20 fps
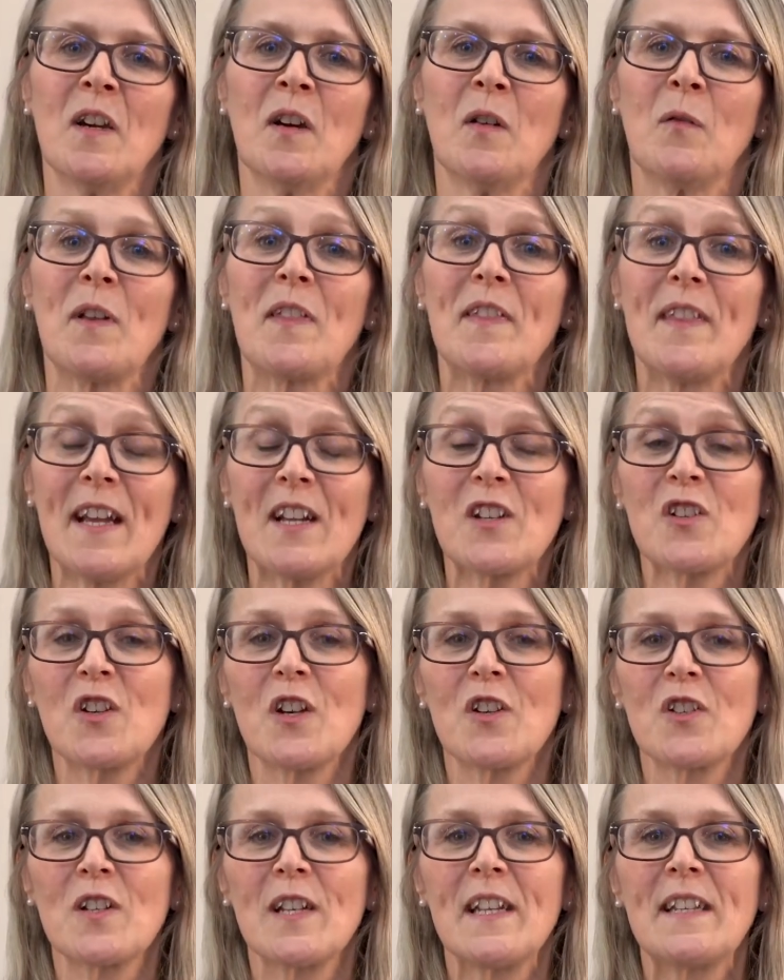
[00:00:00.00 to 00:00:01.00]
with their
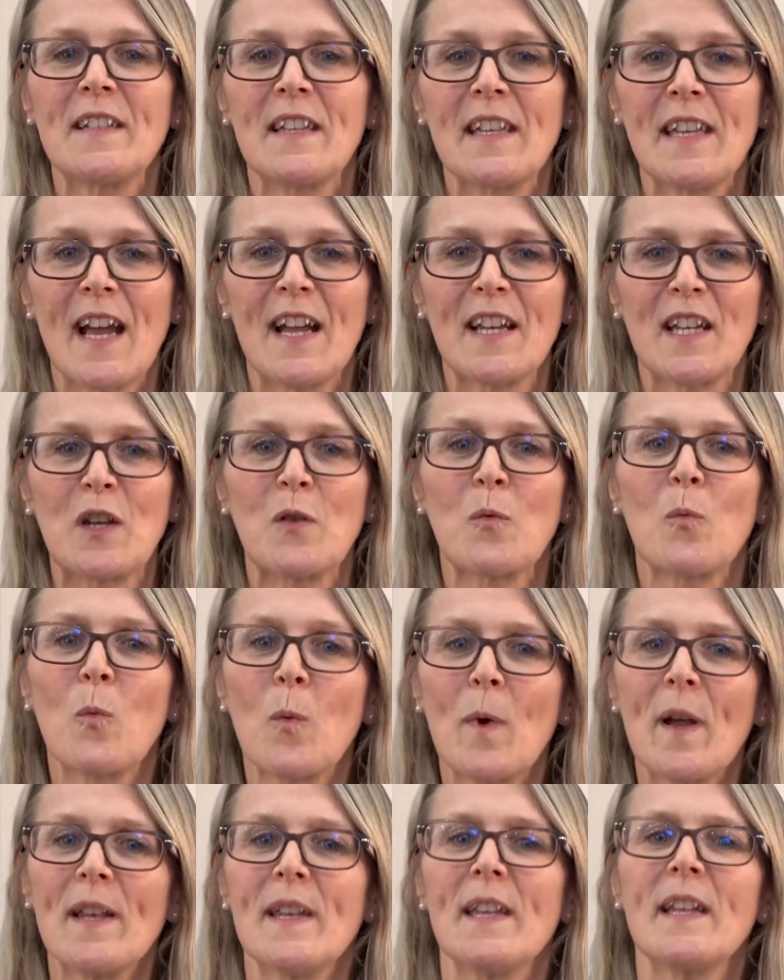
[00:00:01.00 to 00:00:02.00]
church leader Yanni
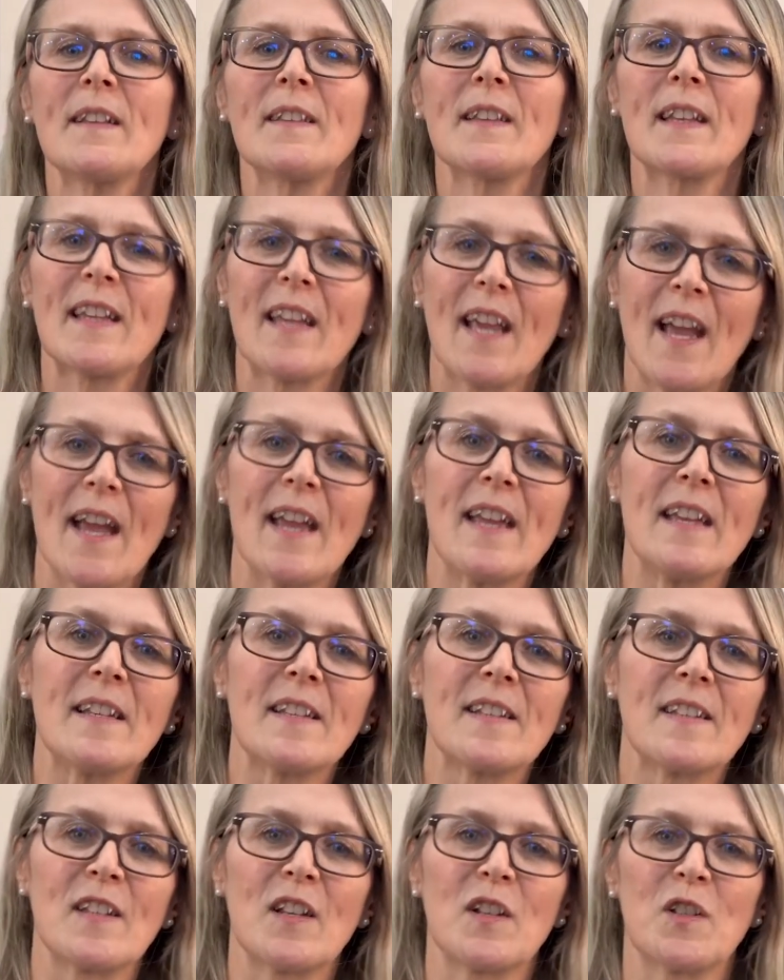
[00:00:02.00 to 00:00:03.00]
winning the
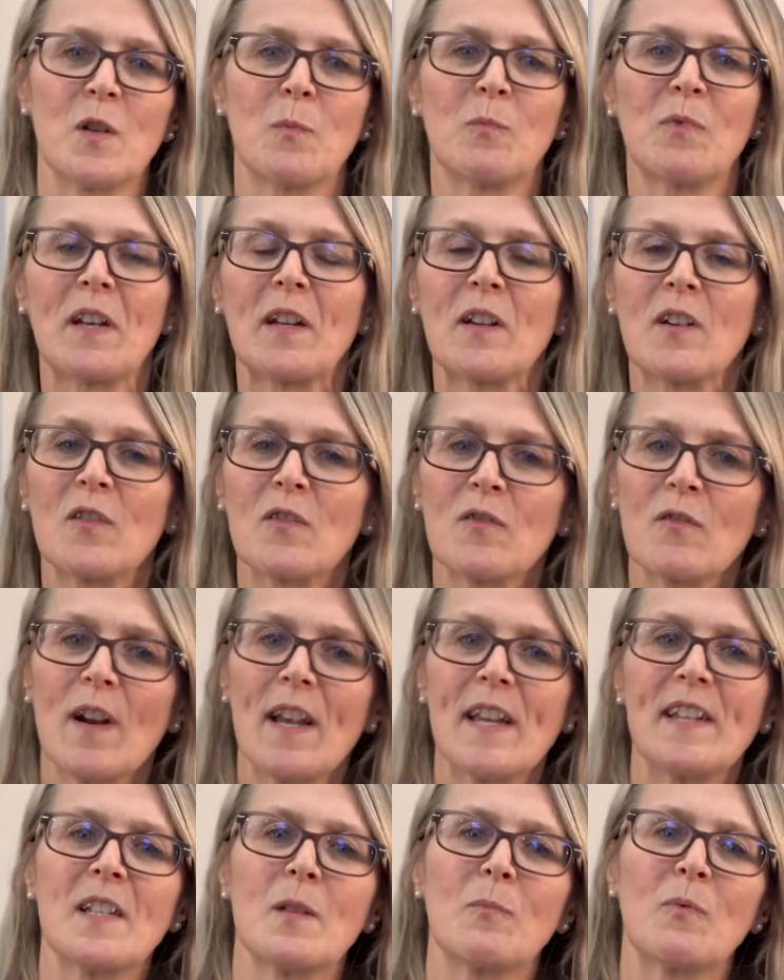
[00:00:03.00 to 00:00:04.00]
case to bring
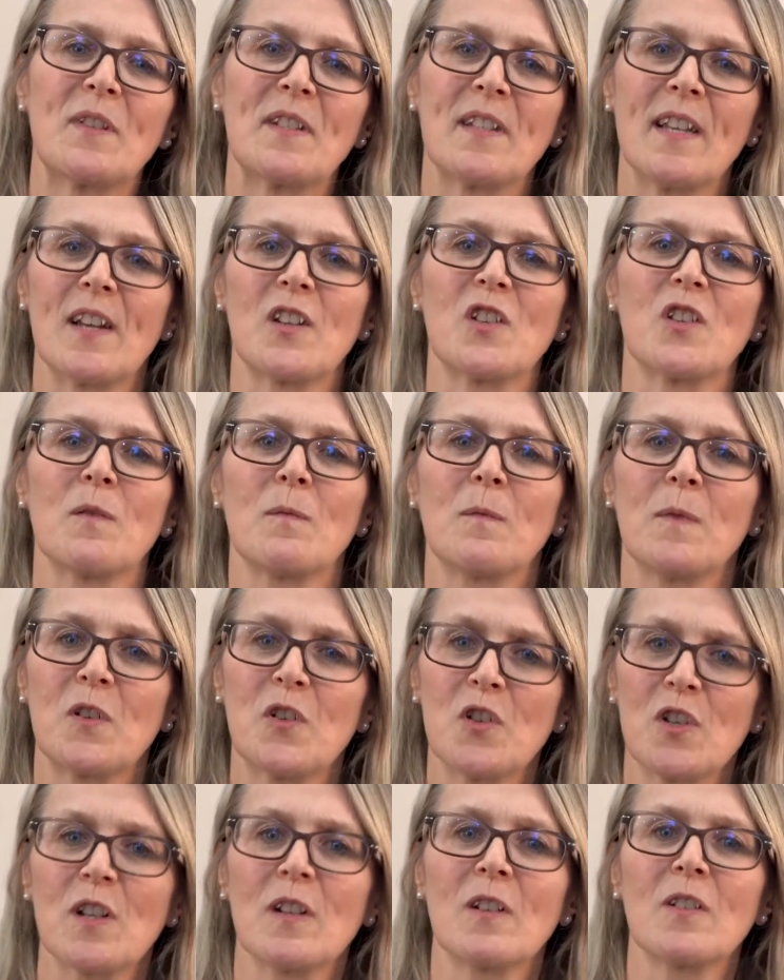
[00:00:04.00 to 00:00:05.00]
greater protection for
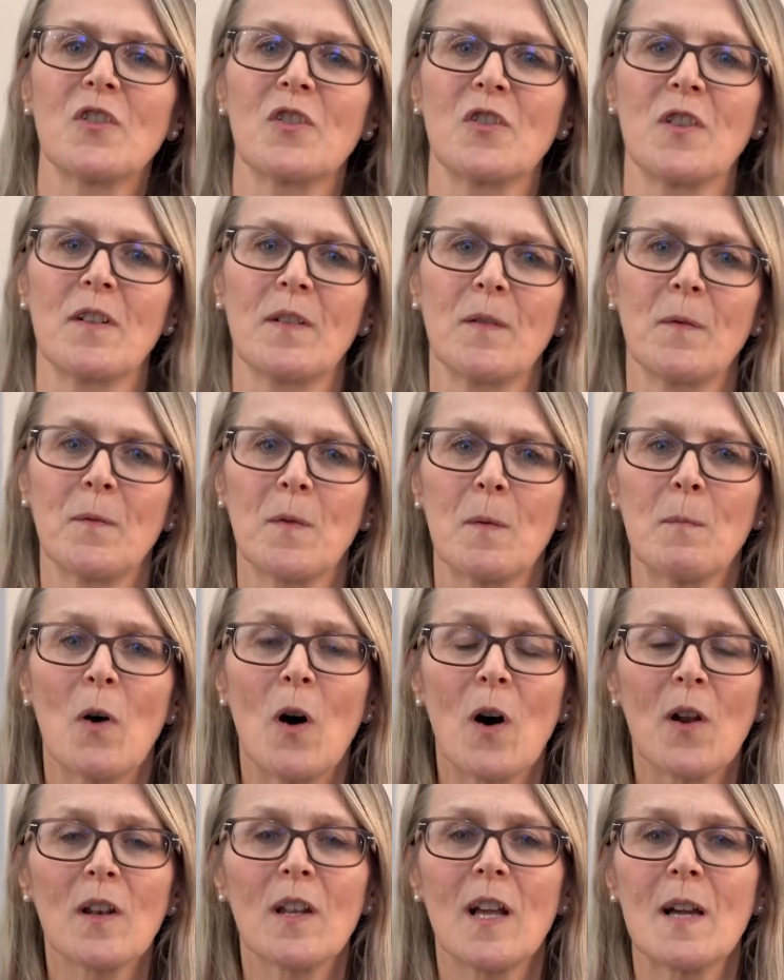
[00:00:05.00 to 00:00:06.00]
children from
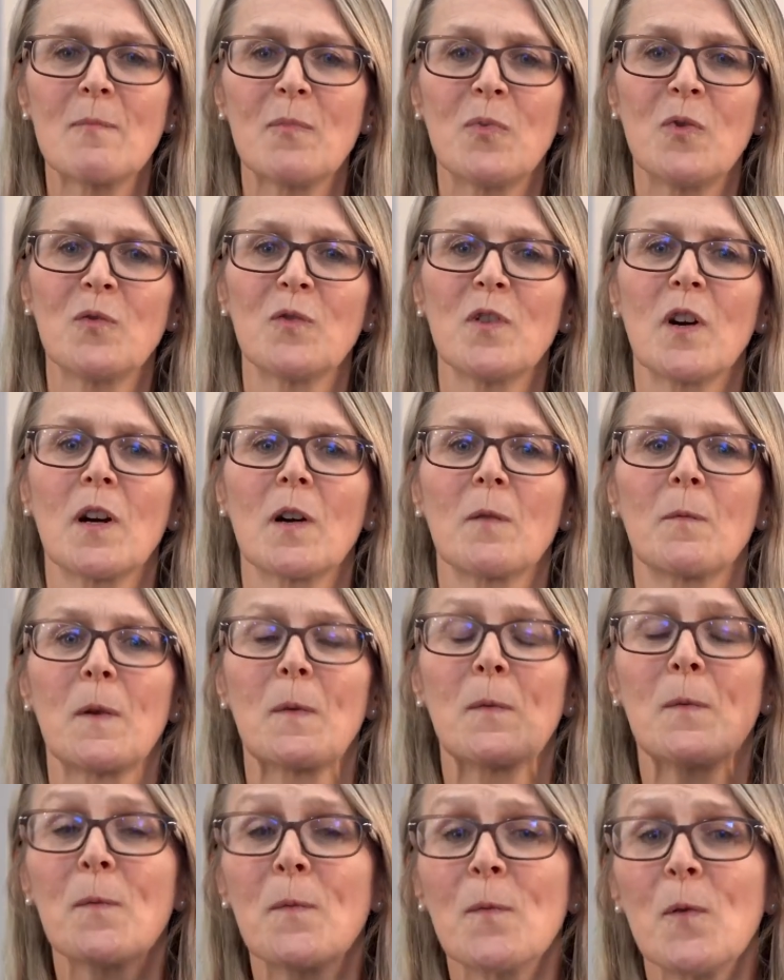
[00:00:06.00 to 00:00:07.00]
online
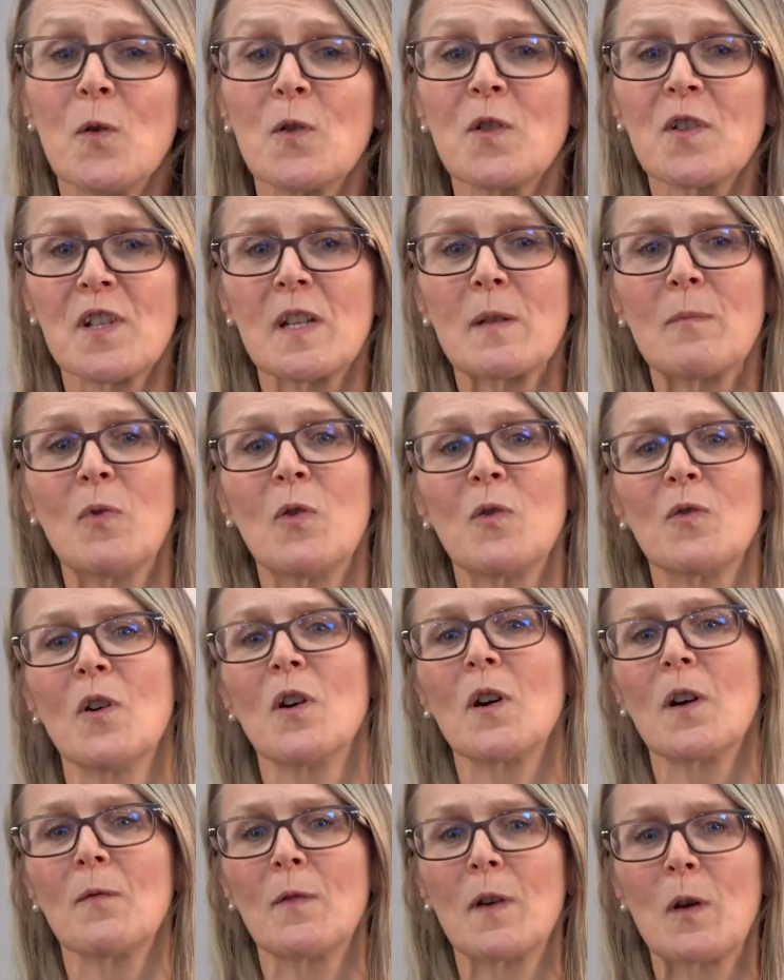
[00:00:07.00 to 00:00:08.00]
pornography, forcing
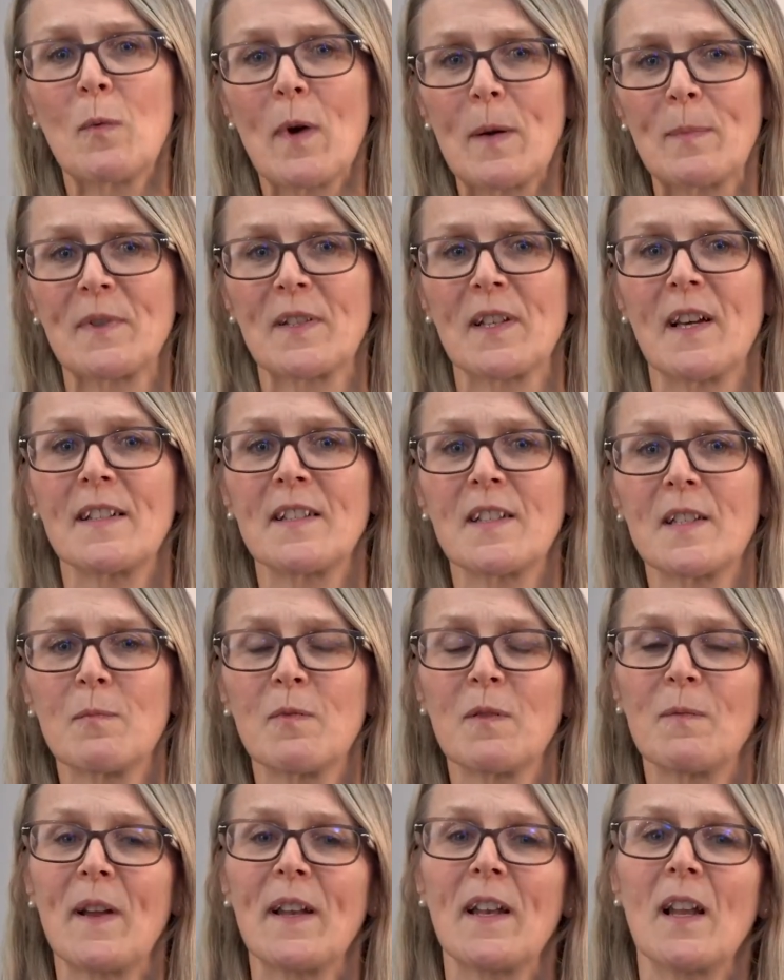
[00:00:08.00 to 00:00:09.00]
pornography websites to
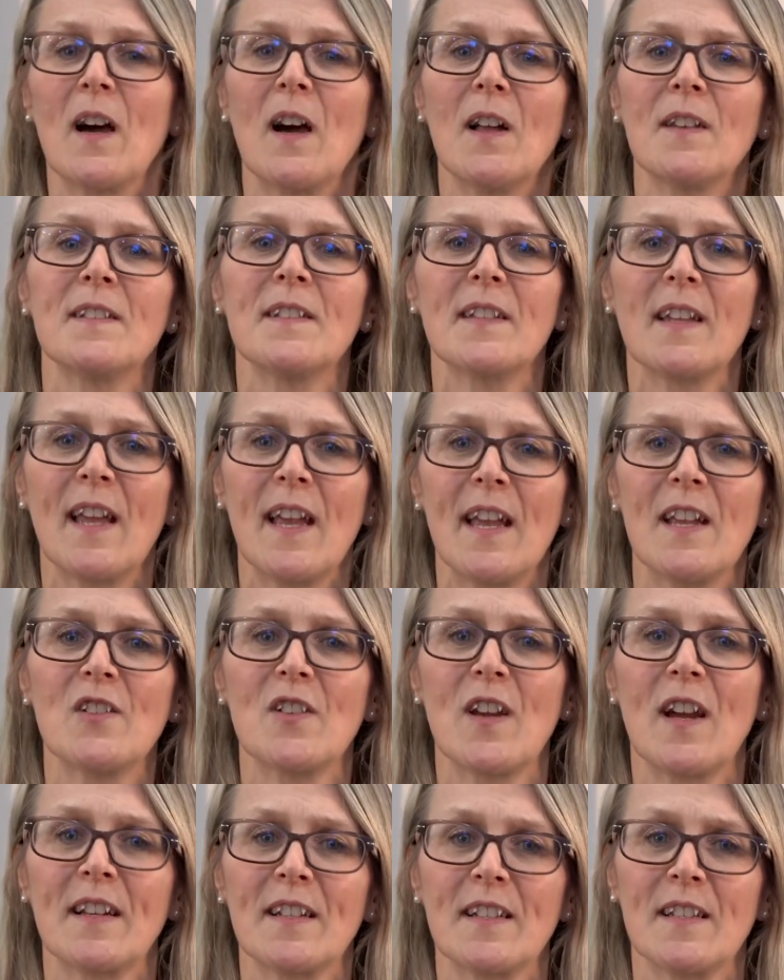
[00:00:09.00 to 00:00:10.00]
prevent underage
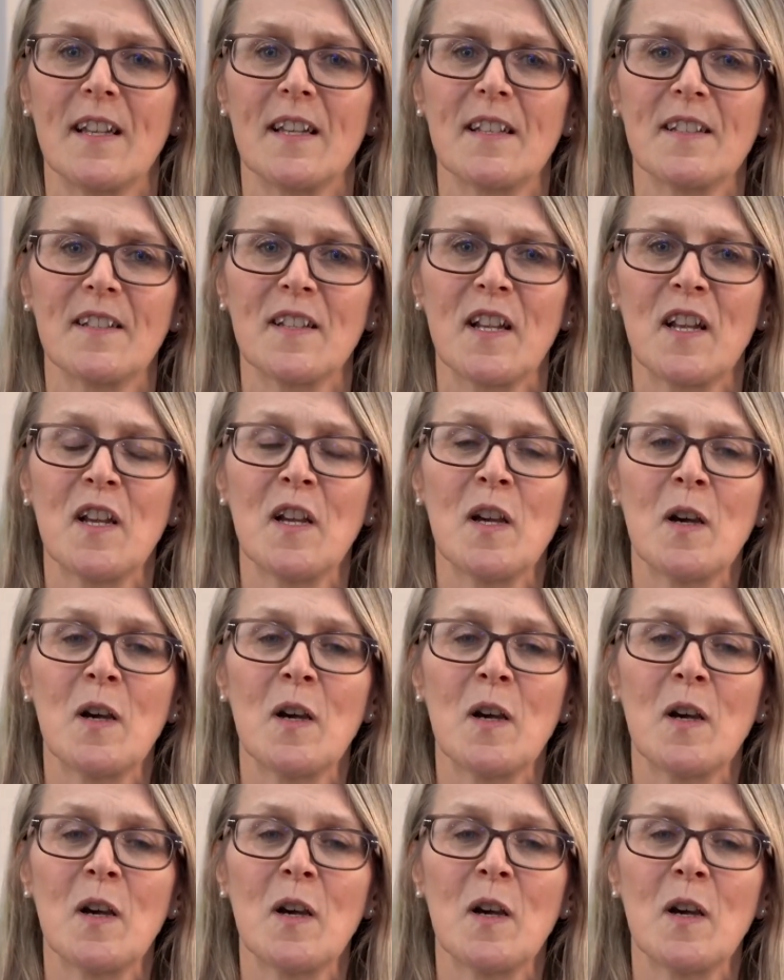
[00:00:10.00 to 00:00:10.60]
access